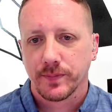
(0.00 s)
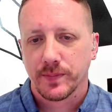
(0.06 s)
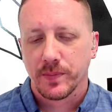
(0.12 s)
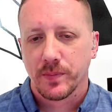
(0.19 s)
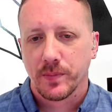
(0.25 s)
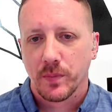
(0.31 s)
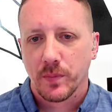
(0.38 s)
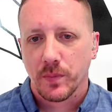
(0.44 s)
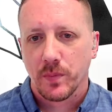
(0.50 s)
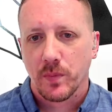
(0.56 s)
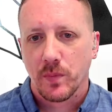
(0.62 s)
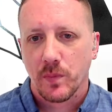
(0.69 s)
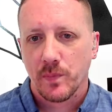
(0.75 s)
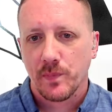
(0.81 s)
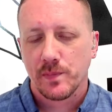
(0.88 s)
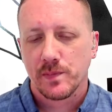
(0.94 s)

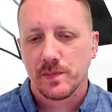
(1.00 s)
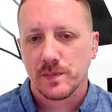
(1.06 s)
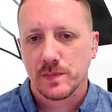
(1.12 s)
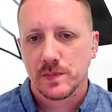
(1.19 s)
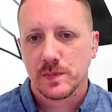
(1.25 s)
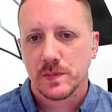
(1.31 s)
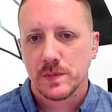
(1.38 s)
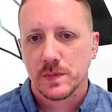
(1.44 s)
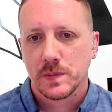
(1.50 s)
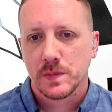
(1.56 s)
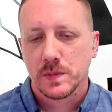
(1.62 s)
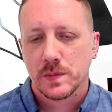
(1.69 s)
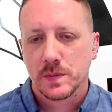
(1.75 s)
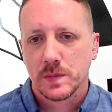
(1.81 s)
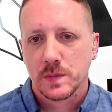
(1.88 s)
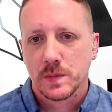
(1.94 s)

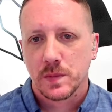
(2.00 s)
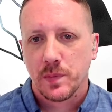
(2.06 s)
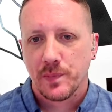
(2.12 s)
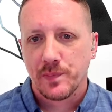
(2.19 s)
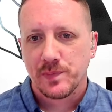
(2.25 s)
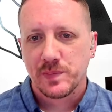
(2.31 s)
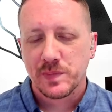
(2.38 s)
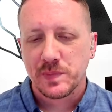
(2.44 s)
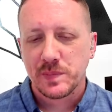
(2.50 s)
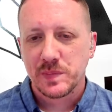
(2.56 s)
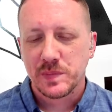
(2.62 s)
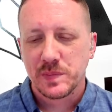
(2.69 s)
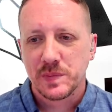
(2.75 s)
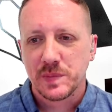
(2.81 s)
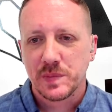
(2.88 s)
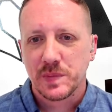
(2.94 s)

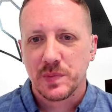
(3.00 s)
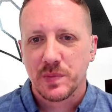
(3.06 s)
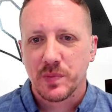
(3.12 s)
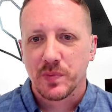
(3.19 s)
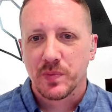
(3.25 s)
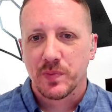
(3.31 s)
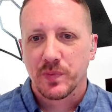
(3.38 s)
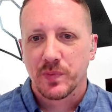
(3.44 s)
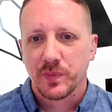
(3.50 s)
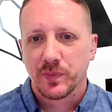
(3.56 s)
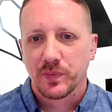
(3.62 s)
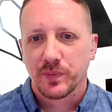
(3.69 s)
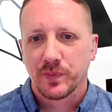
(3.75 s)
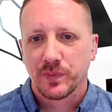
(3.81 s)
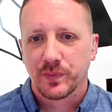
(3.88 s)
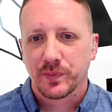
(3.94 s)

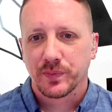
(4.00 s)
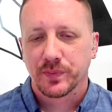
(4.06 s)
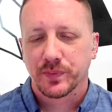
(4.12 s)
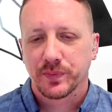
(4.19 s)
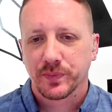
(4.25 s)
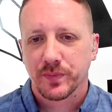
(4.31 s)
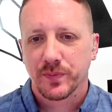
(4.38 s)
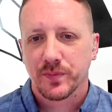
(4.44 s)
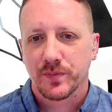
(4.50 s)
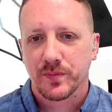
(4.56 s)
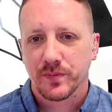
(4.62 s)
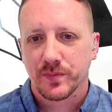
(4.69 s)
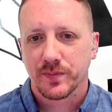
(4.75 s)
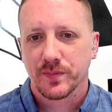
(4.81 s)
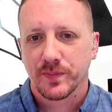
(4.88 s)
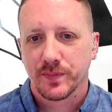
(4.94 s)

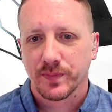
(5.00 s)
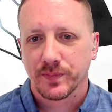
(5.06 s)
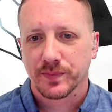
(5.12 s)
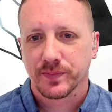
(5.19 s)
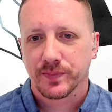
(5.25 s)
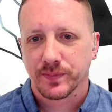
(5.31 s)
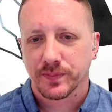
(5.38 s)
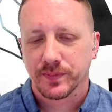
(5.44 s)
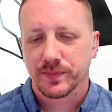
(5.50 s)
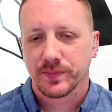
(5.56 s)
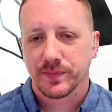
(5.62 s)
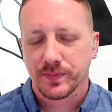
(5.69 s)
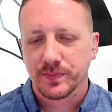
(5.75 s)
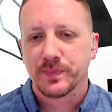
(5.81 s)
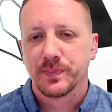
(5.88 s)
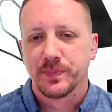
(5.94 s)

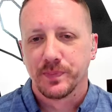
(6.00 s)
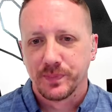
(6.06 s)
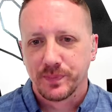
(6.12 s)
[no speech]